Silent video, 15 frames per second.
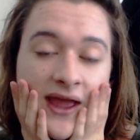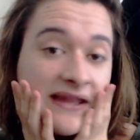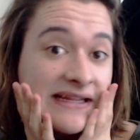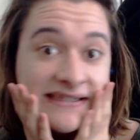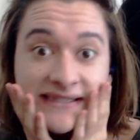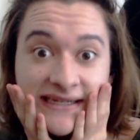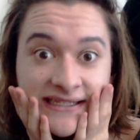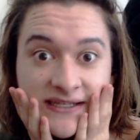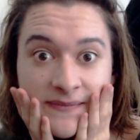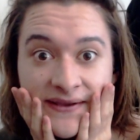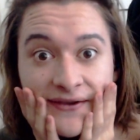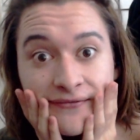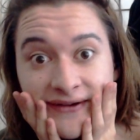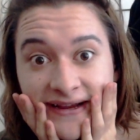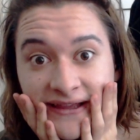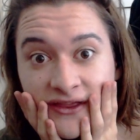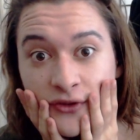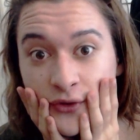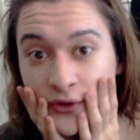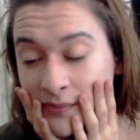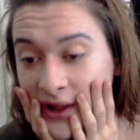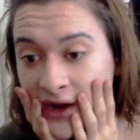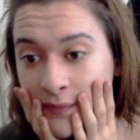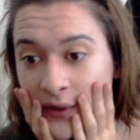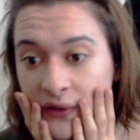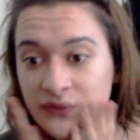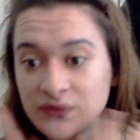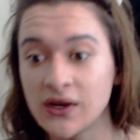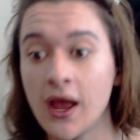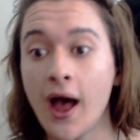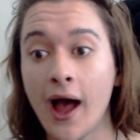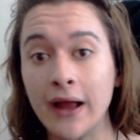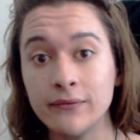and listening to me read through the blog post.